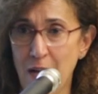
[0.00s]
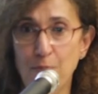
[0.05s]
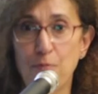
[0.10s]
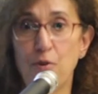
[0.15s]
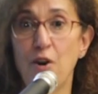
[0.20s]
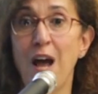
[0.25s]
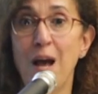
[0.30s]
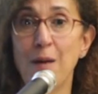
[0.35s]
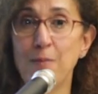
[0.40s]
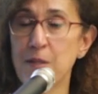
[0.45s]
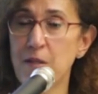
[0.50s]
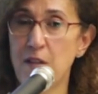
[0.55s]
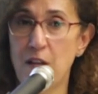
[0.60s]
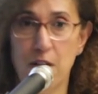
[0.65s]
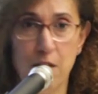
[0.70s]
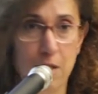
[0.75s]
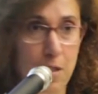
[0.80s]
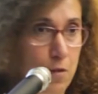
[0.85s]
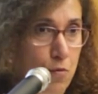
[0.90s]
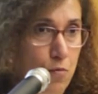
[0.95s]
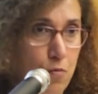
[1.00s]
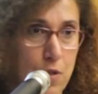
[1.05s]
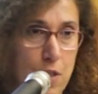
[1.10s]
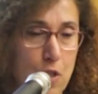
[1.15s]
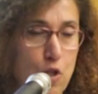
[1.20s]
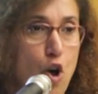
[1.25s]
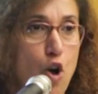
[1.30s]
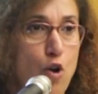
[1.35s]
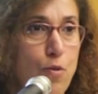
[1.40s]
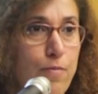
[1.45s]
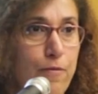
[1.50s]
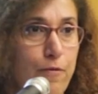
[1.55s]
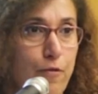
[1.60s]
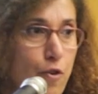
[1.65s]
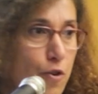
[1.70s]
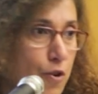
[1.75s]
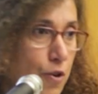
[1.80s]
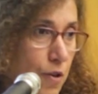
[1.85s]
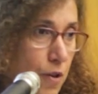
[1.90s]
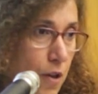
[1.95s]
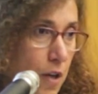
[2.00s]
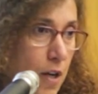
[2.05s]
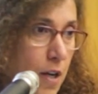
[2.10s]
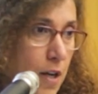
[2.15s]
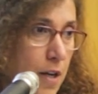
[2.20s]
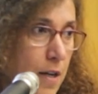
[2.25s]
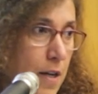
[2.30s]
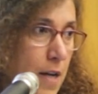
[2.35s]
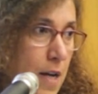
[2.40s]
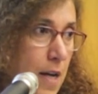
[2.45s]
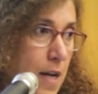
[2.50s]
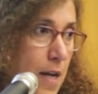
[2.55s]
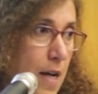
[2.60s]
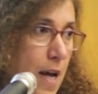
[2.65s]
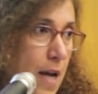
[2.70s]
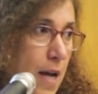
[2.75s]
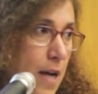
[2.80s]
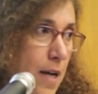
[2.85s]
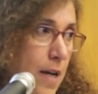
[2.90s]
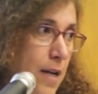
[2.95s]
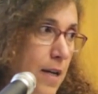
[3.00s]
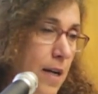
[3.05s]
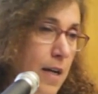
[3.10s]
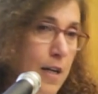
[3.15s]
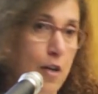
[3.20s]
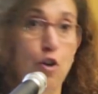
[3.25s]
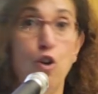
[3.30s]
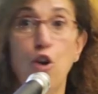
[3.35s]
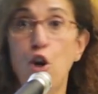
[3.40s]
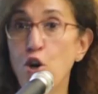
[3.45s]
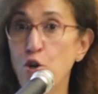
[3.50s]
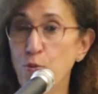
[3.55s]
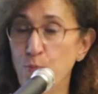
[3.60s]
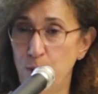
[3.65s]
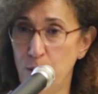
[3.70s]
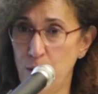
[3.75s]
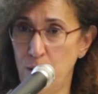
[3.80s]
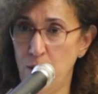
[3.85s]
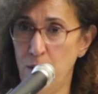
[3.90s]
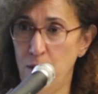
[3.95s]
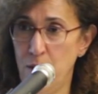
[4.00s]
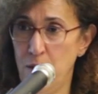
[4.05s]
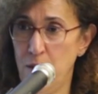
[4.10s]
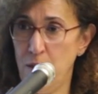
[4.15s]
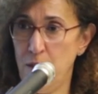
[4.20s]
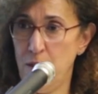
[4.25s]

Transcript: and perhaps there is scope for uh, a, a, global